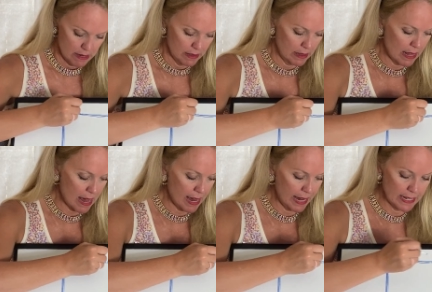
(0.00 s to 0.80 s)

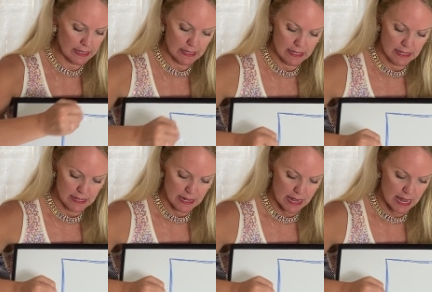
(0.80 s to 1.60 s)
line,
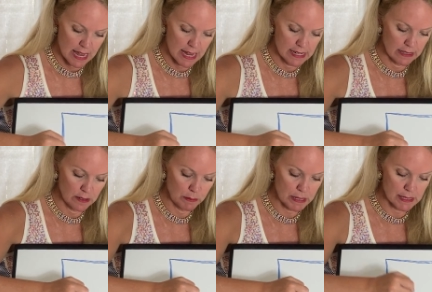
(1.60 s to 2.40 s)
and a
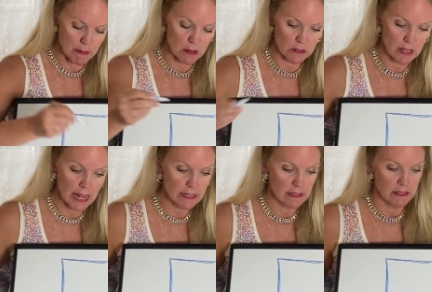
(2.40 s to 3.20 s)
little bit smaller line.